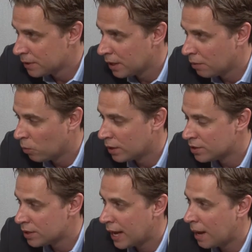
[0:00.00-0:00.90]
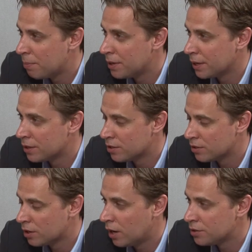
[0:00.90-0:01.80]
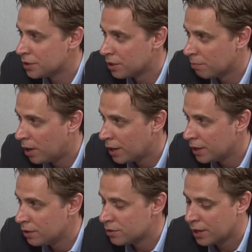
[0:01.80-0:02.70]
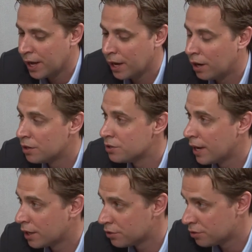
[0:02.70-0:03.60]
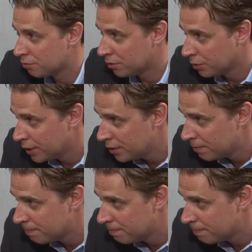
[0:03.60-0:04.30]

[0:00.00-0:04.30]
And what's happening is it's causing your body to hang on to extra fluid.